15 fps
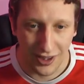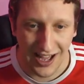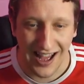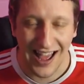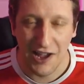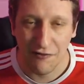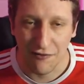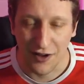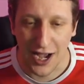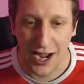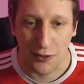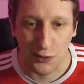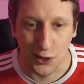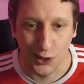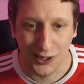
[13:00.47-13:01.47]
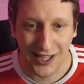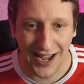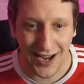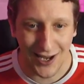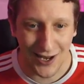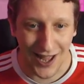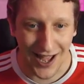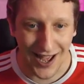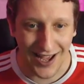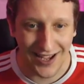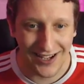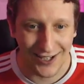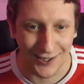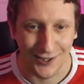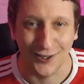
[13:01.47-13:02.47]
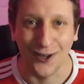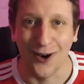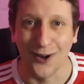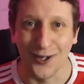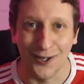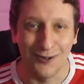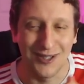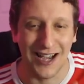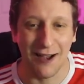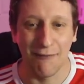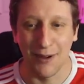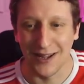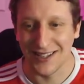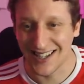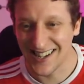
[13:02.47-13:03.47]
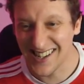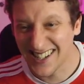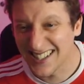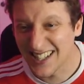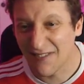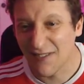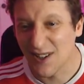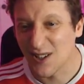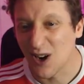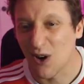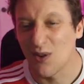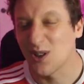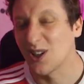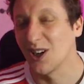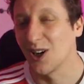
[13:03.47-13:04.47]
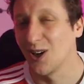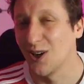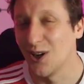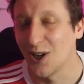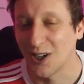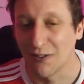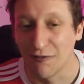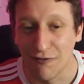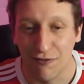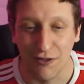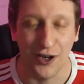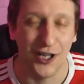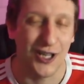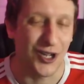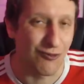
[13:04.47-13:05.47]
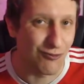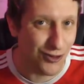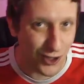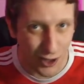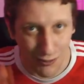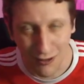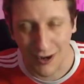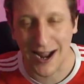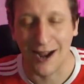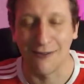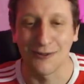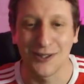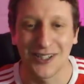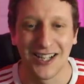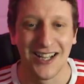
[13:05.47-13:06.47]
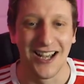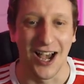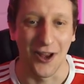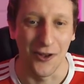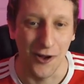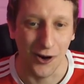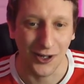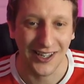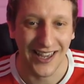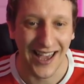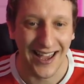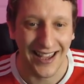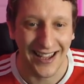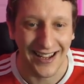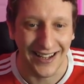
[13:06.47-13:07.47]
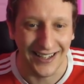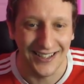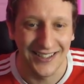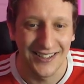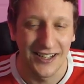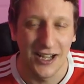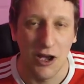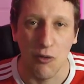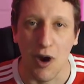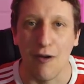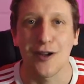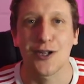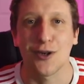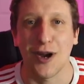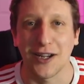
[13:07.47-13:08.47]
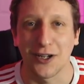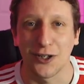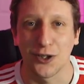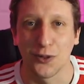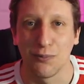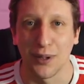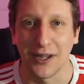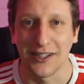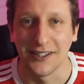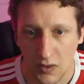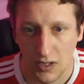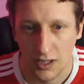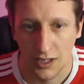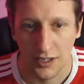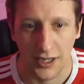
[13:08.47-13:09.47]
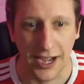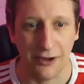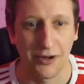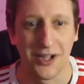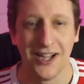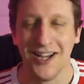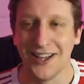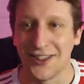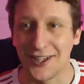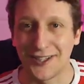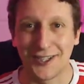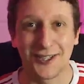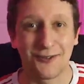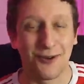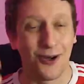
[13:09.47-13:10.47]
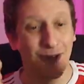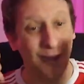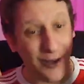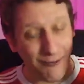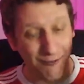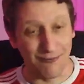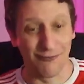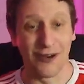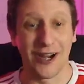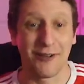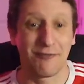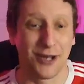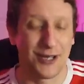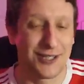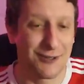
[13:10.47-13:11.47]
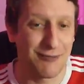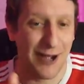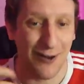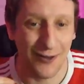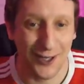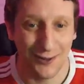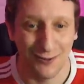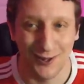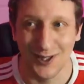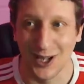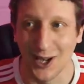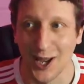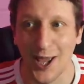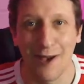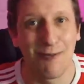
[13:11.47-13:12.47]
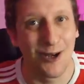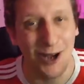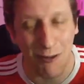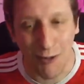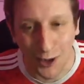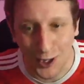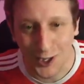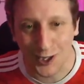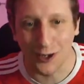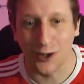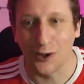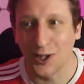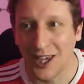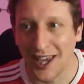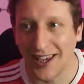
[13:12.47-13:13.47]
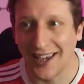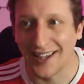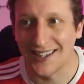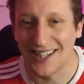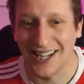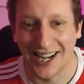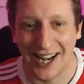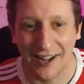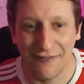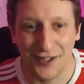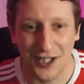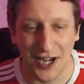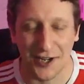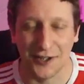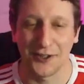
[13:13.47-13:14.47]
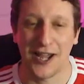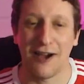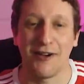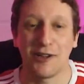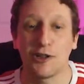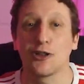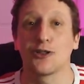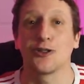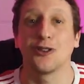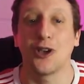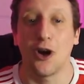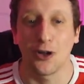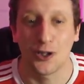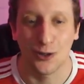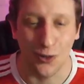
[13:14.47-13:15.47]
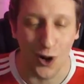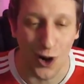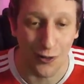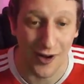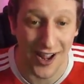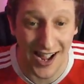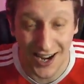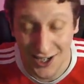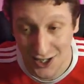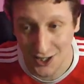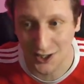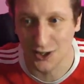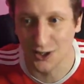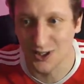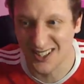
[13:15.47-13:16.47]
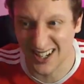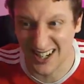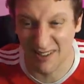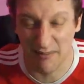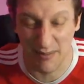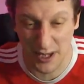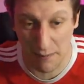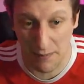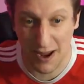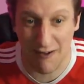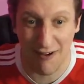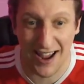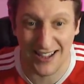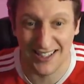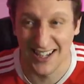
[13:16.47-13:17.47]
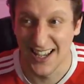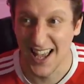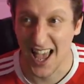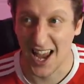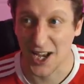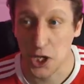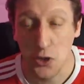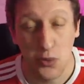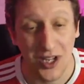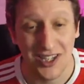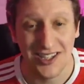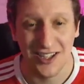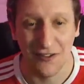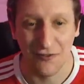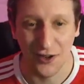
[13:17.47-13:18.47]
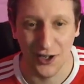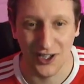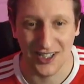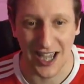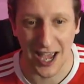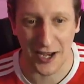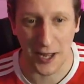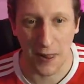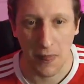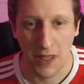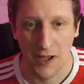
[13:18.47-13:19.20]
that F9 will get in there and score you tap-ins in, as if he's always going to lurk and free and roam around and not get in where a striker should be. Now, this is one that I'm really pleased about. This was the Lehmann. I wanted a long kick into the left channel. Now, it doesn't go to Henry, it actually goes to Pires, and he wins the first header.